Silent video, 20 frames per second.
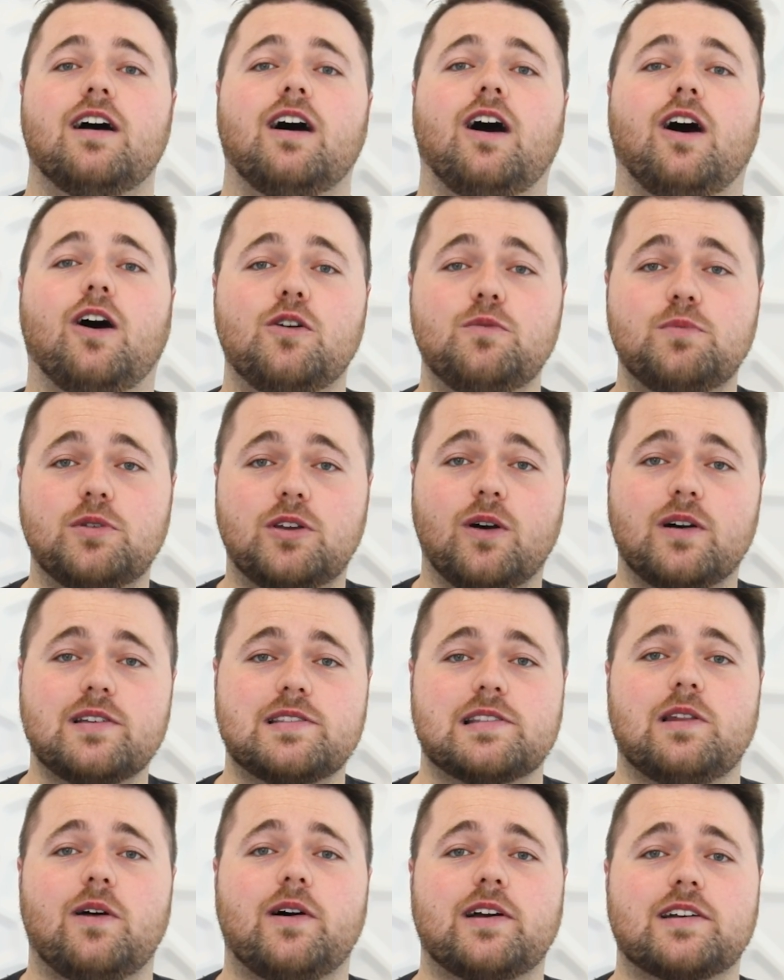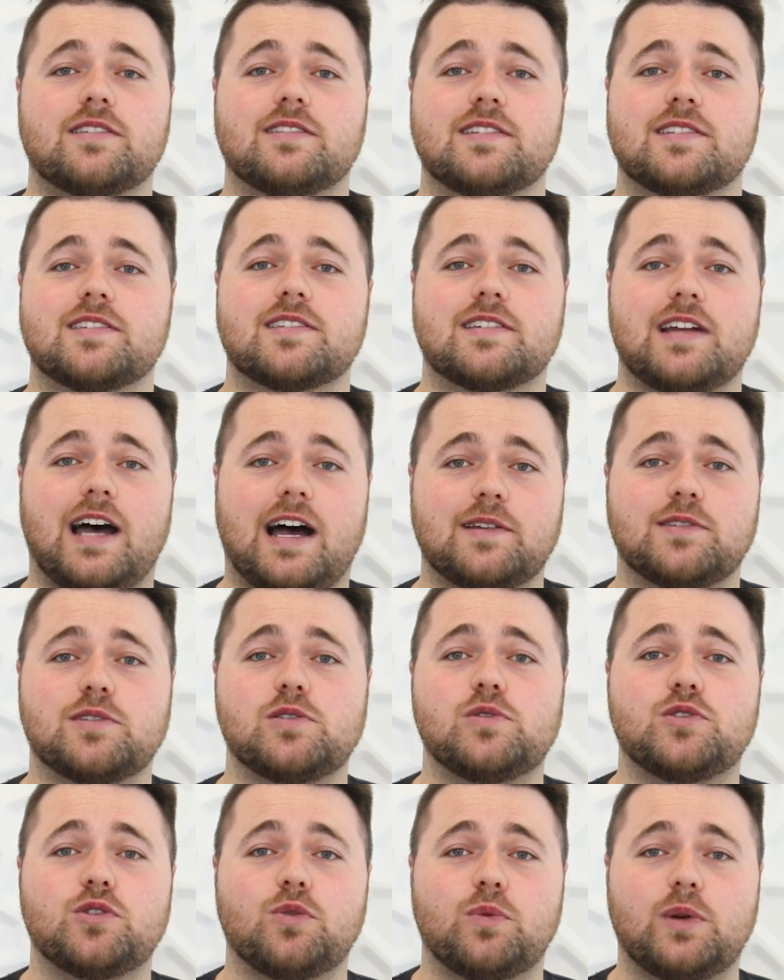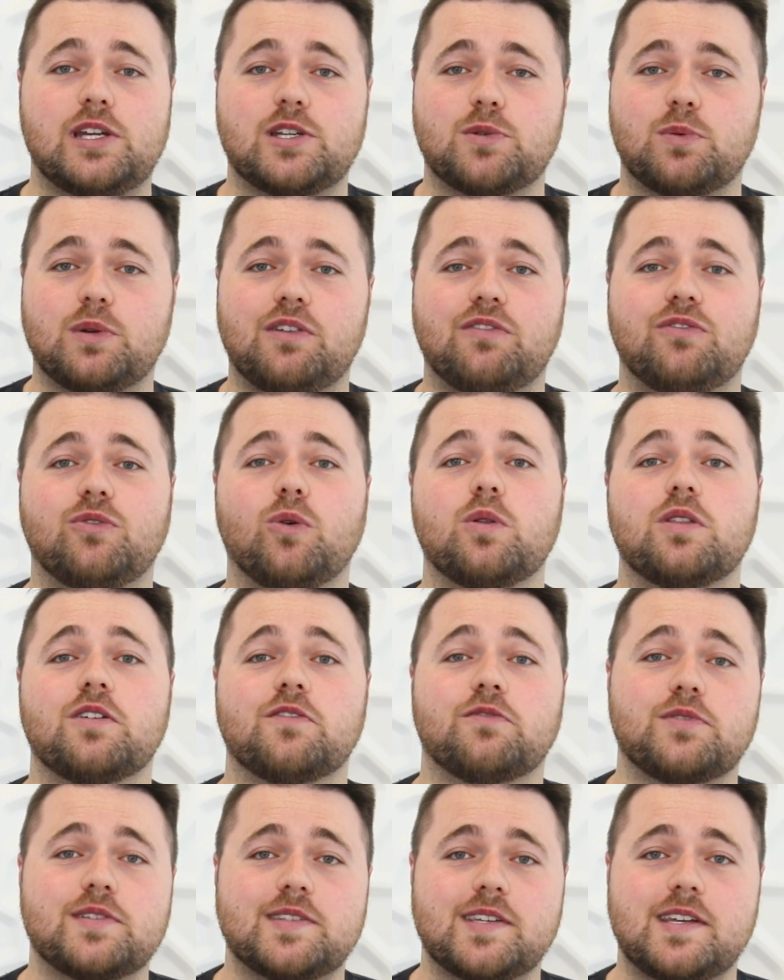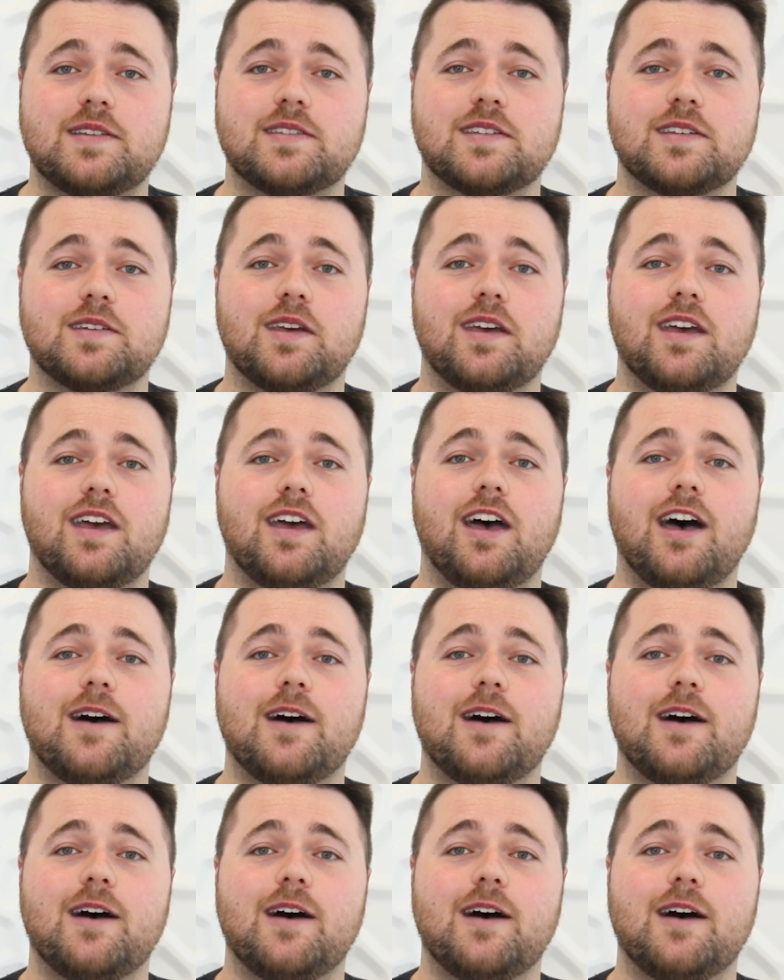I hope you guys liked the start to 2024 that presented